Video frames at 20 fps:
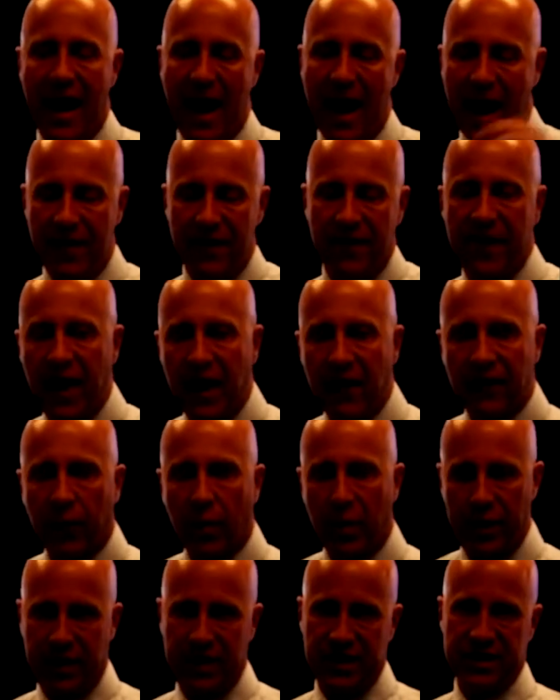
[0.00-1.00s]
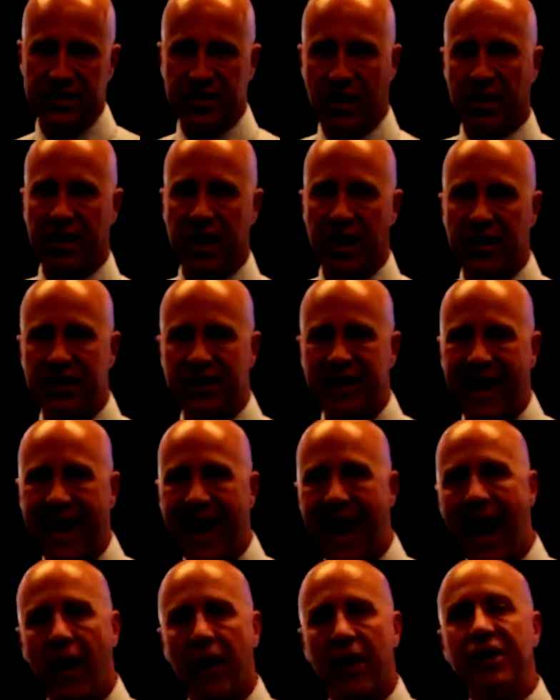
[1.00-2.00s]
and therefore you can start to understand
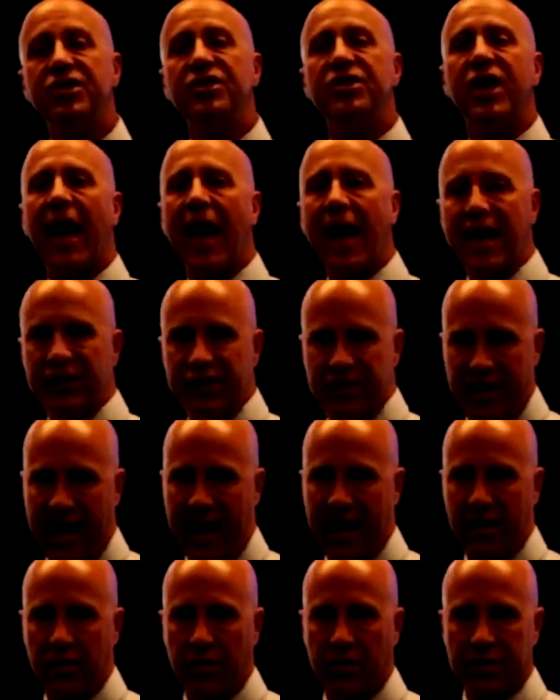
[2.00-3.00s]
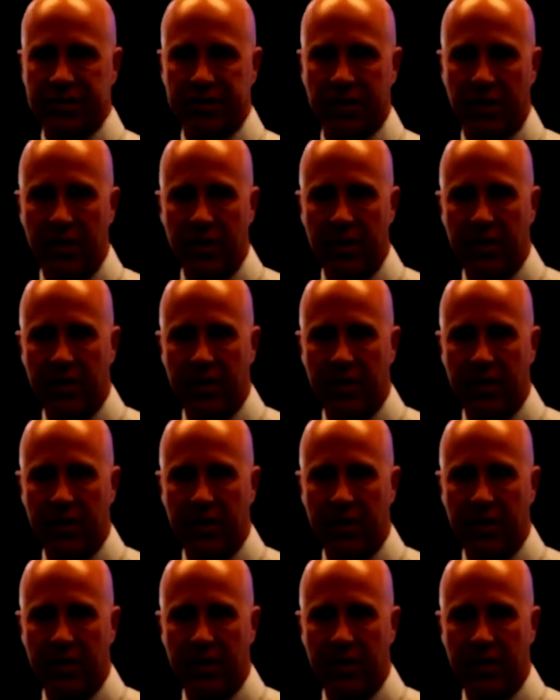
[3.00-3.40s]
how to change that culture.